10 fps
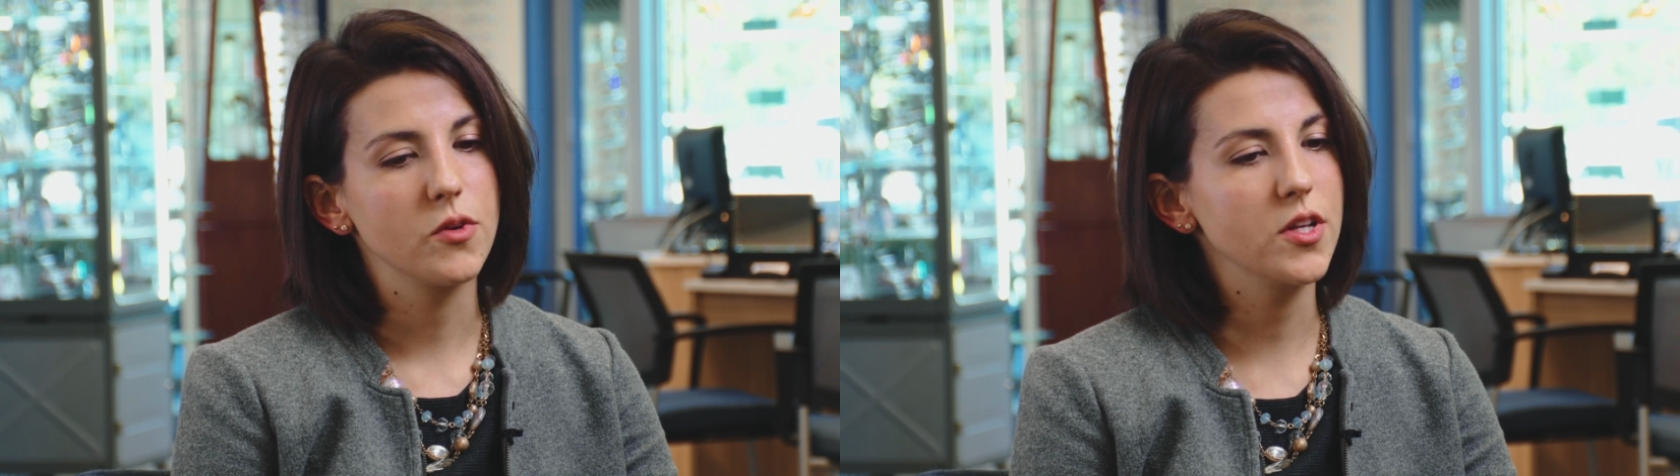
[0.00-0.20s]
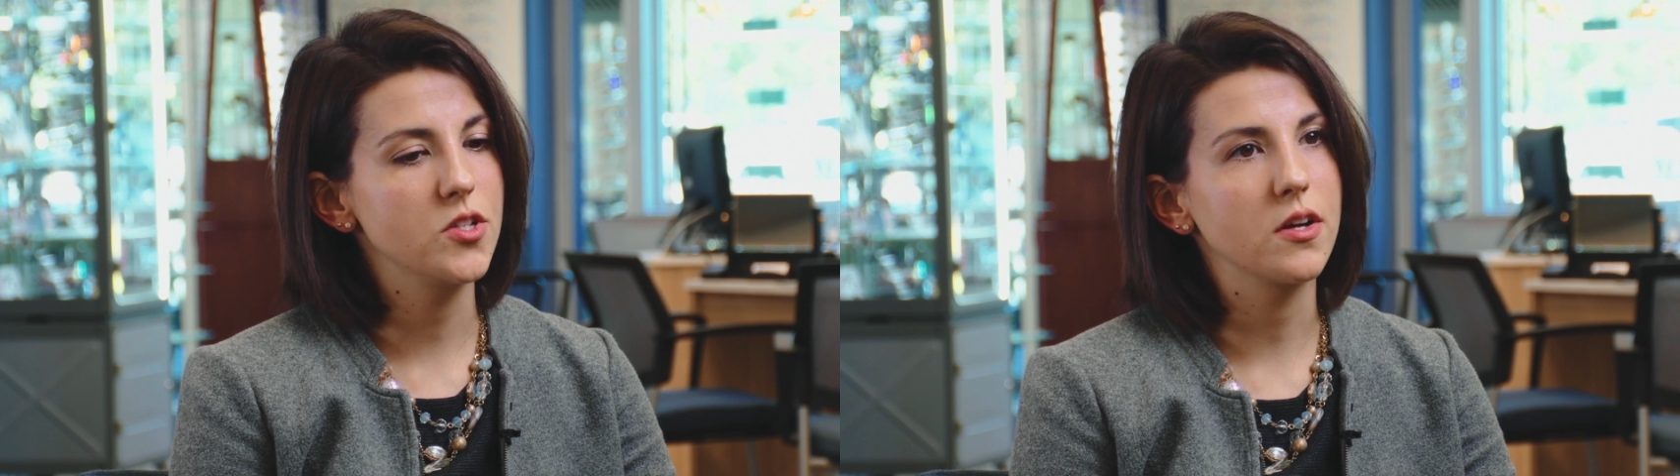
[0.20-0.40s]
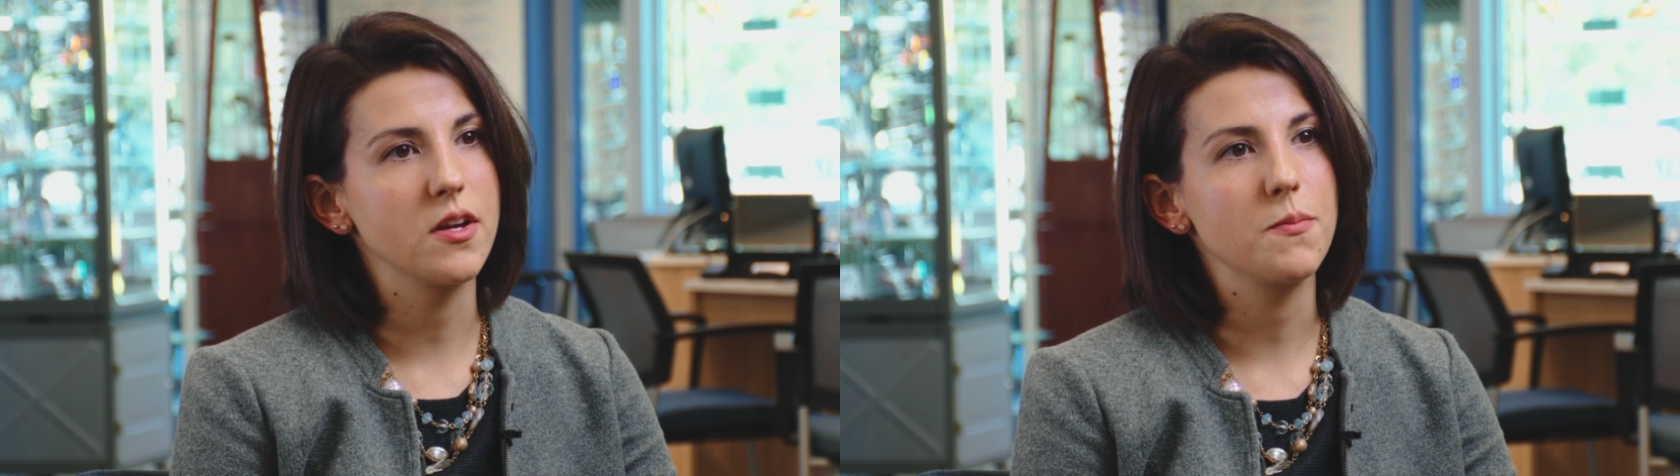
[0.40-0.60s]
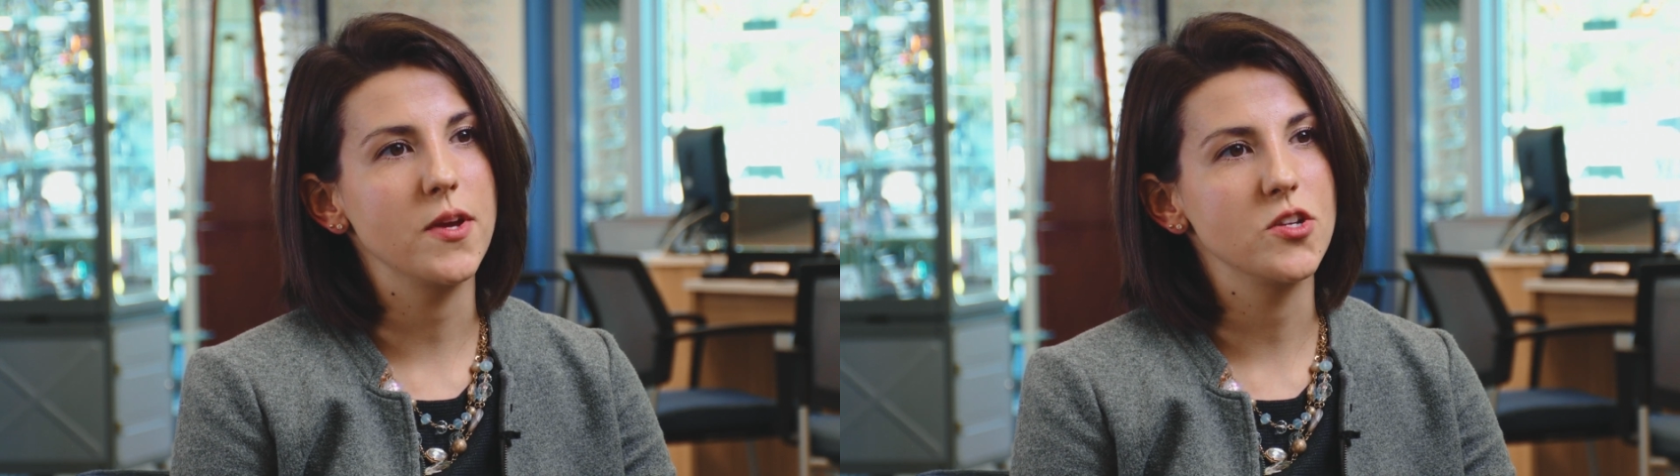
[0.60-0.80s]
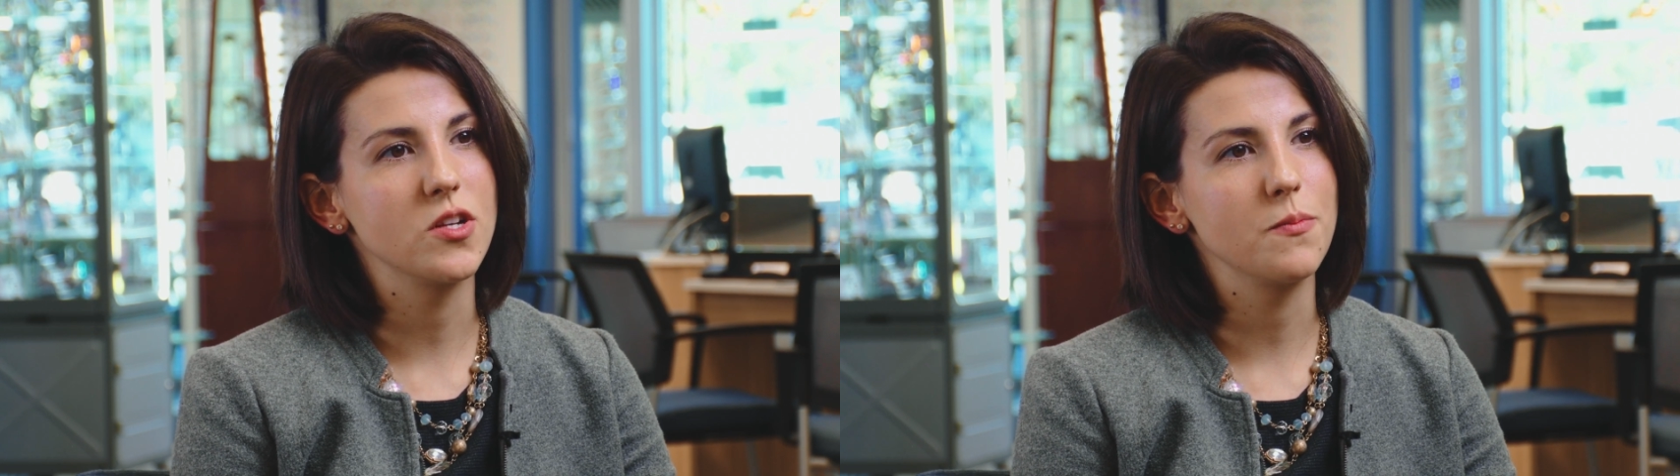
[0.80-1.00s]
really talking to the
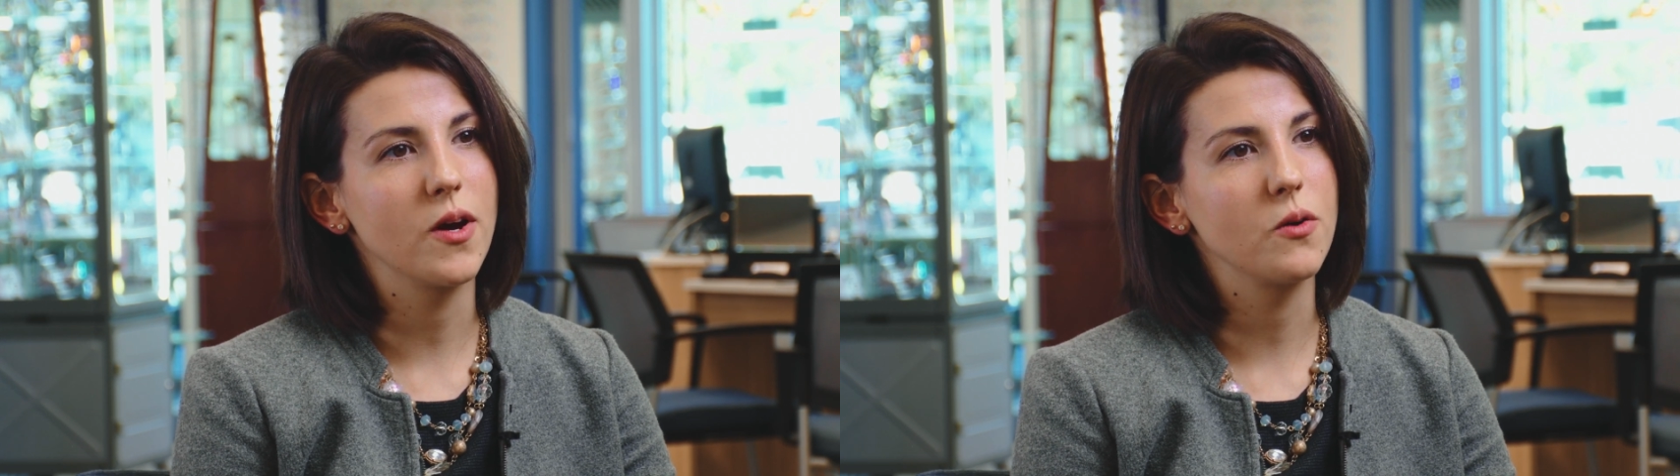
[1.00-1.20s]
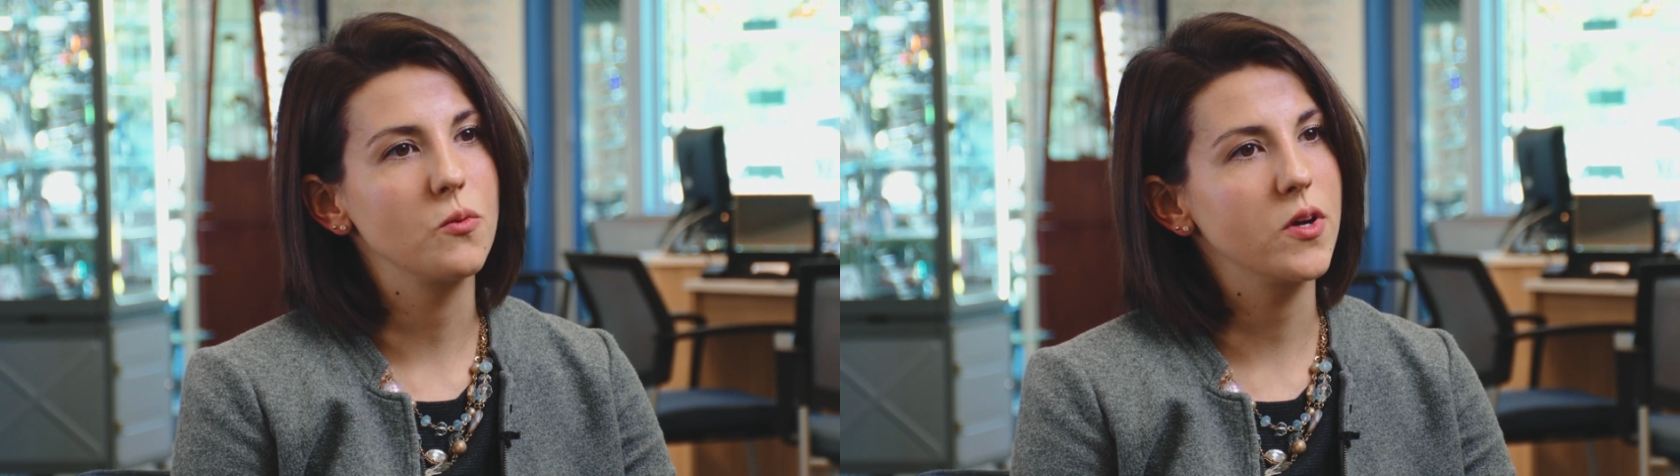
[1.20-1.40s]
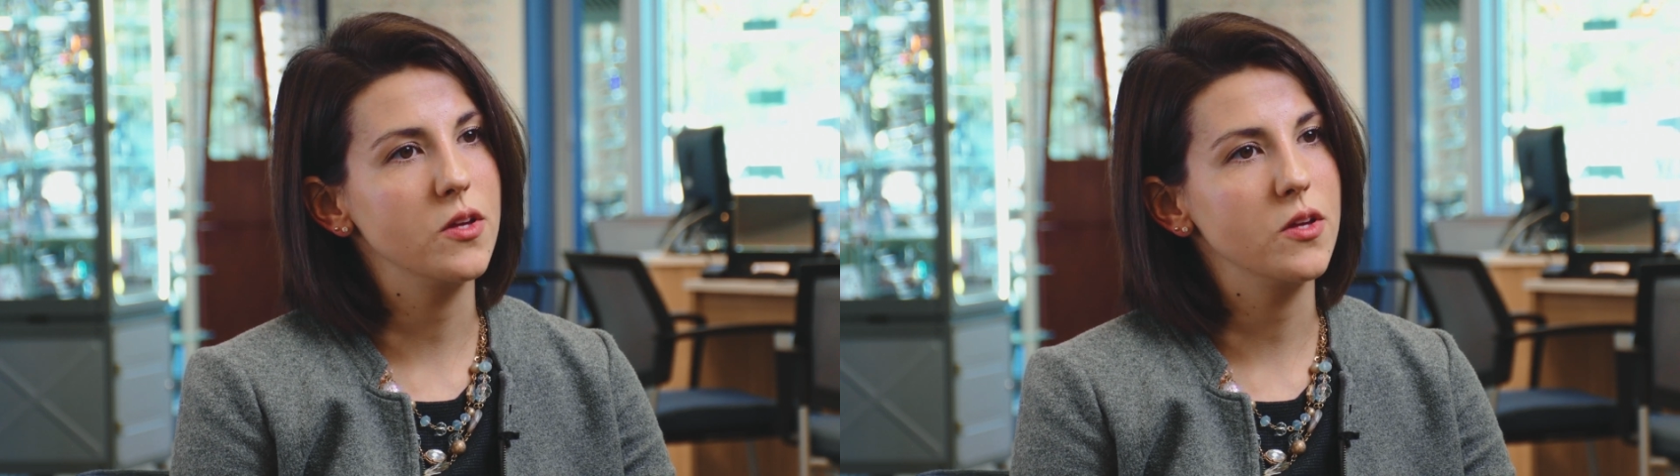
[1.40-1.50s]
patient about